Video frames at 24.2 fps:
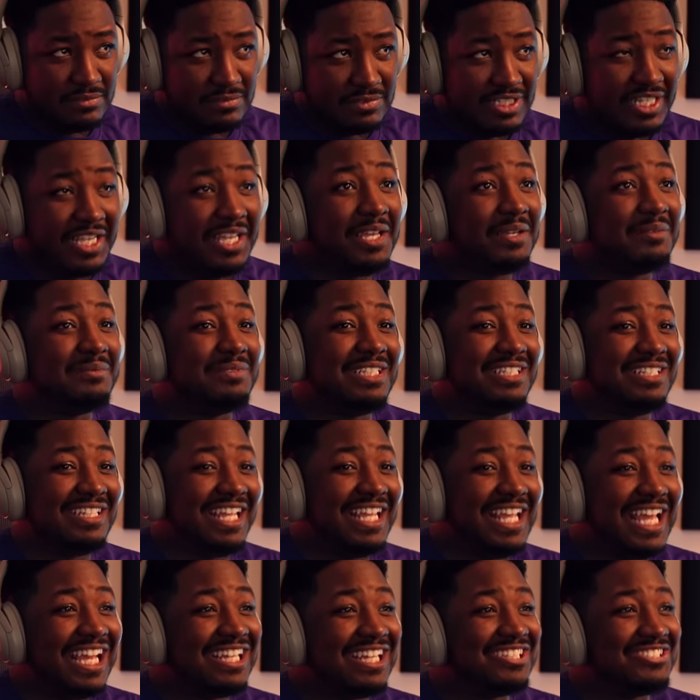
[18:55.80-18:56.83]
Damn,
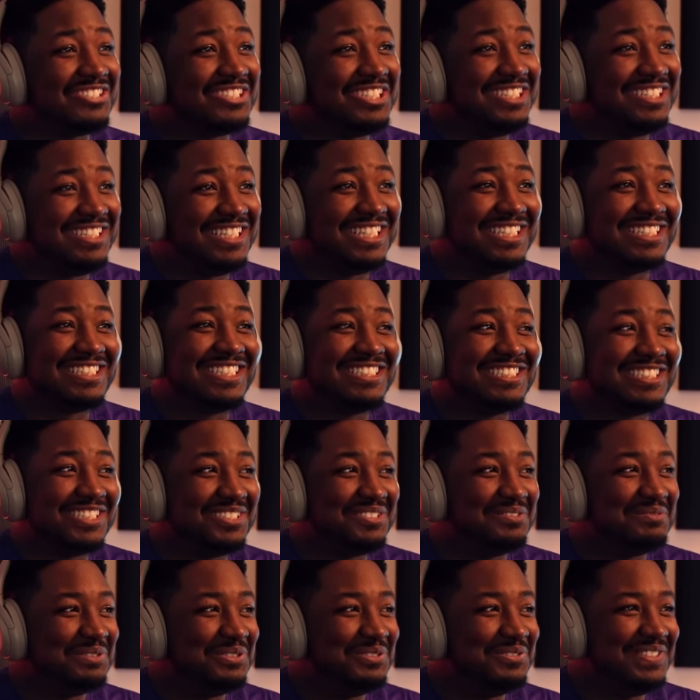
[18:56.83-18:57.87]
they actually did this in the
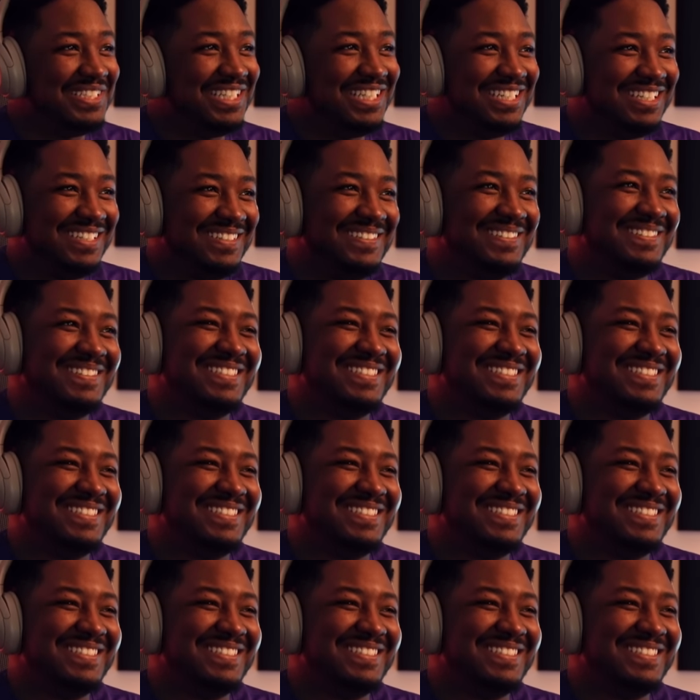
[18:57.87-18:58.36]
movie?